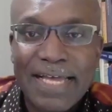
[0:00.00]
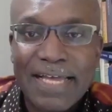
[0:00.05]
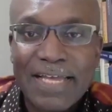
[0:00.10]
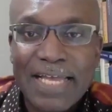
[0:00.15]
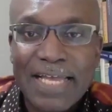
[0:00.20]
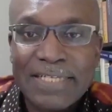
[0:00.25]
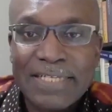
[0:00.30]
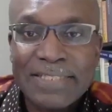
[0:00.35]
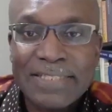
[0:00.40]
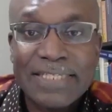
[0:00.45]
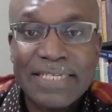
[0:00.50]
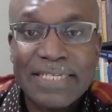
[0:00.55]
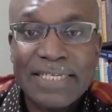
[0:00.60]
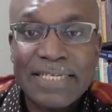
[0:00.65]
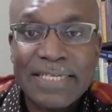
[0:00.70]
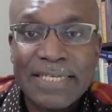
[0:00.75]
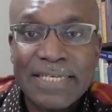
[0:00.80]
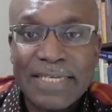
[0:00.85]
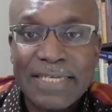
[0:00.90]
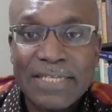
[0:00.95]
in
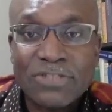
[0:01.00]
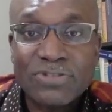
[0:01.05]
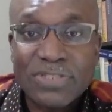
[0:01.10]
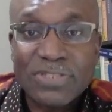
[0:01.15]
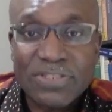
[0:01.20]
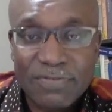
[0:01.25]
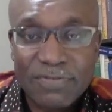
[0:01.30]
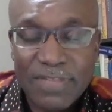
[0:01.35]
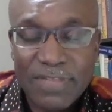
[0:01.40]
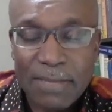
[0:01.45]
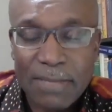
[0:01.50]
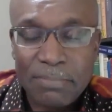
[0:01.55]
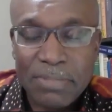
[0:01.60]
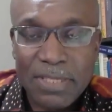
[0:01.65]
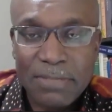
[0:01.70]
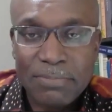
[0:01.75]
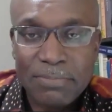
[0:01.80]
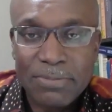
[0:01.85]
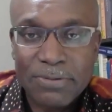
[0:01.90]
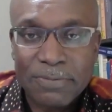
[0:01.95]
the interests of their
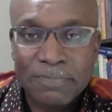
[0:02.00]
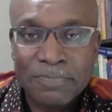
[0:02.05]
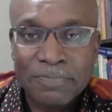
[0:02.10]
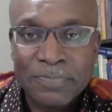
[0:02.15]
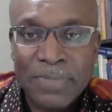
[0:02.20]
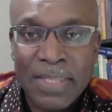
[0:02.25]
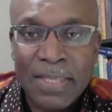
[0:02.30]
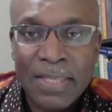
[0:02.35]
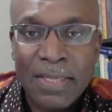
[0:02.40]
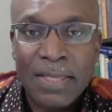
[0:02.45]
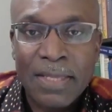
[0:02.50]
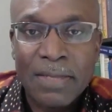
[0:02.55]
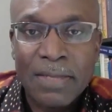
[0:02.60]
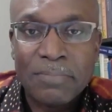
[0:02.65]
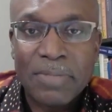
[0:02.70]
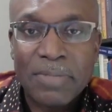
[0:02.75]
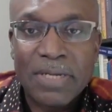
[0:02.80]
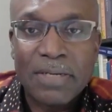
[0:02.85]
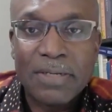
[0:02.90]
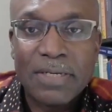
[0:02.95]
people.
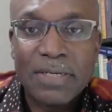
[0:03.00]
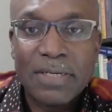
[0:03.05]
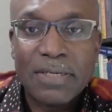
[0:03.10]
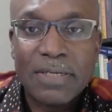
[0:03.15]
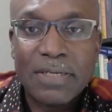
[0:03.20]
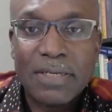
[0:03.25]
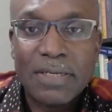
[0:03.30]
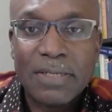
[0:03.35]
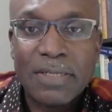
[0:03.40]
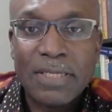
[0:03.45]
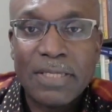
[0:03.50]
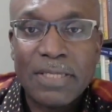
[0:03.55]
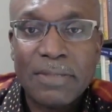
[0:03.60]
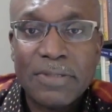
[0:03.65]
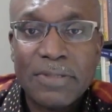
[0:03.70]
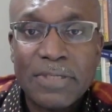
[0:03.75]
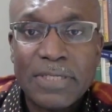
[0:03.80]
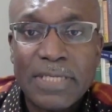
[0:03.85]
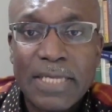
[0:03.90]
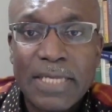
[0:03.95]
But
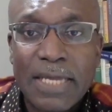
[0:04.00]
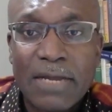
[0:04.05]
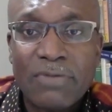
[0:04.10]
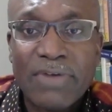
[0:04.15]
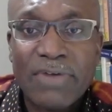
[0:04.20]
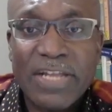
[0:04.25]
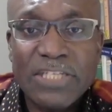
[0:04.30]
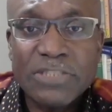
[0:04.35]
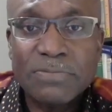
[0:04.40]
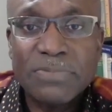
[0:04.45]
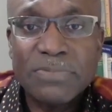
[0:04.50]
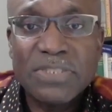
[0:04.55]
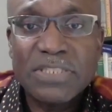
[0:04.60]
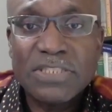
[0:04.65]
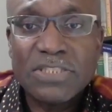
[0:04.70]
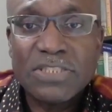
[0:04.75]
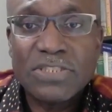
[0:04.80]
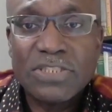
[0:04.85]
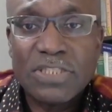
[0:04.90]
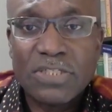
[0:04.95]
the
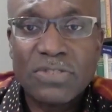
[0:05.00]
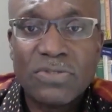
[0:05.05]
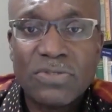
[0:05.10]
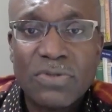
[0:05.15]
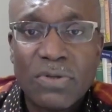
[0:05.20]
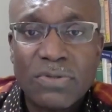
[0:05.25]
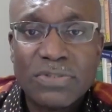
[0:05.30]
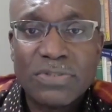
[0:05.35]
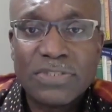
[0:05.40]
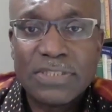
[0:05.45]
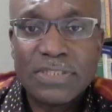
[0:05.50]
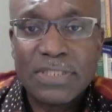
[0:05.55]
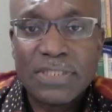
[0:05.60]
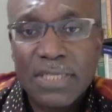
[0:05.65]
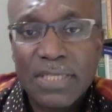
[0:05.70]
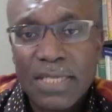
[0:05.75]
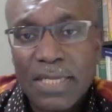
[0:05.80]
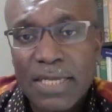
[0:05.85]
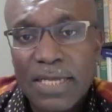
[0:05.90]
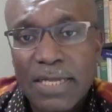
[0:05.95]
arrangement did not
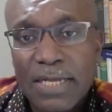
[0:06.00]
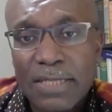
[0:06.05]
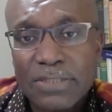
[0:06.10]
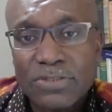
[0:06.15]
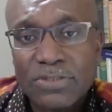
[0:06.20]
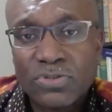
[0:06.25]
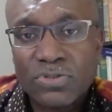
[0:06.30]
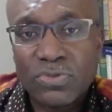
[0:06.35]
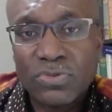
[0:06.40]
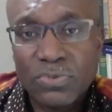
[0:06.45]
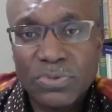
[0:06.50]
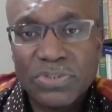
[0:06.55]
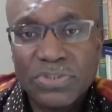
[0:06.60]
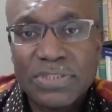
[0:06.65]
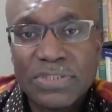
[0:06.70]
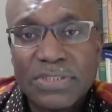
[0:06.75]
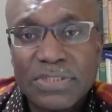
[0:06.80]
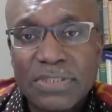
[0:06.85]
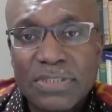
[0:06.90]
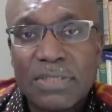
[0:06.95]

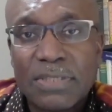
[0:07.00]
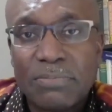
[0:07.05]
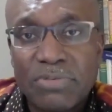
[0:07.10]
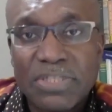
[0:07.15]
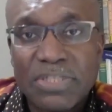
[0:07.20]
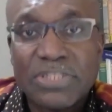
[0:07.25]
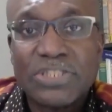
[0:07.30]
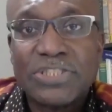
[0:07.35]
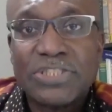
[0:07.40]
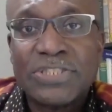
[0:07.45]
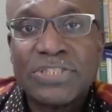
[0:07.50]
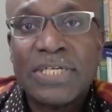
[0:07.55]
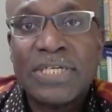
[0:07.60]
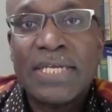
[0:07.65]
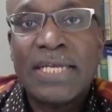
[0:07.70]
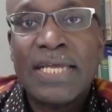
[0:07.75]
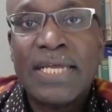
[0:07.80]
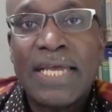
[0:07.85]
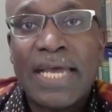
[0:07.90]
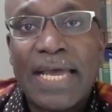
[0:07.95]
suit the British,
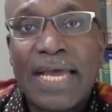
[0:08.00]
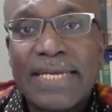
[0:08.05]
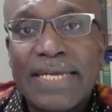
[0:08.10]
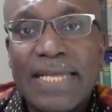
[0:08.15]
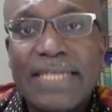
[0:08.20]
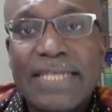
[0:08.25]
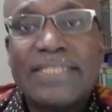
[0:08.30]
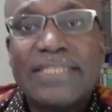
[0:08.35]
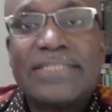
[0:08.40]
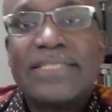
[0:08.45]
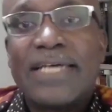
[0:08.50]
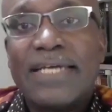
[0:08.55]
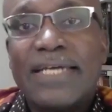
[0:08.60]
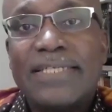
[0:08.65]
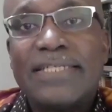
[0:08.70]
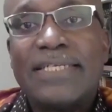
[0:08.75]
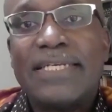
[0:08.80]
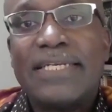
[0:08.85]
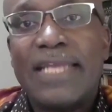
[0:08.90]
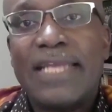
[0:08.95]
and they
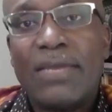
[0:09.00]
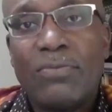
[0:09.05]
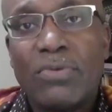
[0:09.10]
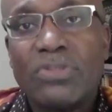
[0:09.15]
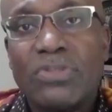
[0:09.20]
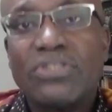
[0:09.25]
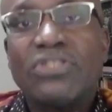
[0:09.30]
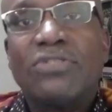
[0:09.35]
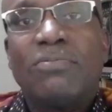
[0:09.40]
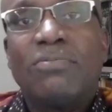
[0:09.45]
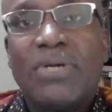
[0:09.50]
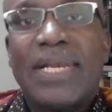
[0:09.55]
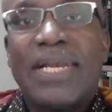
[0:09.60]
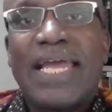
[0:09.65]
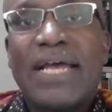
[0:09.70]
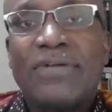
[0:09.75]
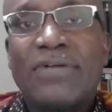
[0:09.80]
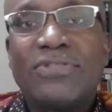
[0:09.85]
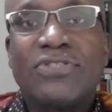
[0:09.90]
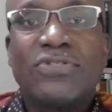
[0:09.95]
decided that they wanted to pull
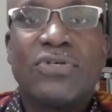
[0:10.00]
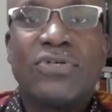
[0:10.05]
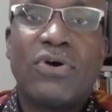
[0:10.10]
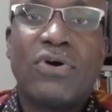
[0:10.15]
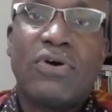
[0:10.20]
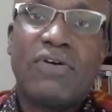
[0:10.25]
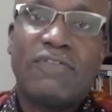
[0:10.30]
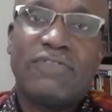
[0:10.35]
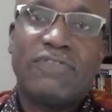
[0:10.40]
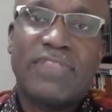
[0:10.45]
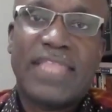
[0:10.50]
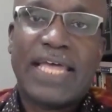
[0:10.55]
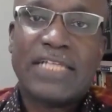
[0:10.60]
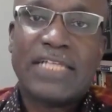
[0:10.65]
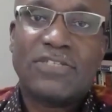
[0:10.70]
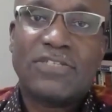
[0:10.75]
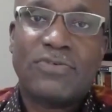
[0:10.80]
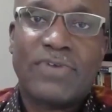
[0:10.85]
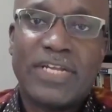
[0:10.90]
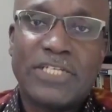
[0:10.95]
out of
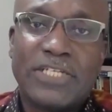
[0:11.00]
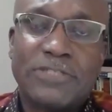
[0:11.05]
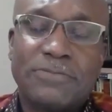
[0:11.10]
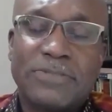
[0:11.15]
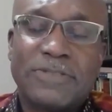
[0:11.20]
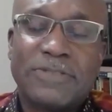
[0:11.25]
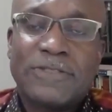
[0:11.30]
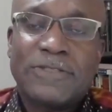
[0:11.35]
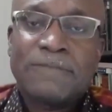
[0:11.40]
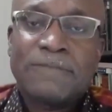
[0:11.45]
that arrangement.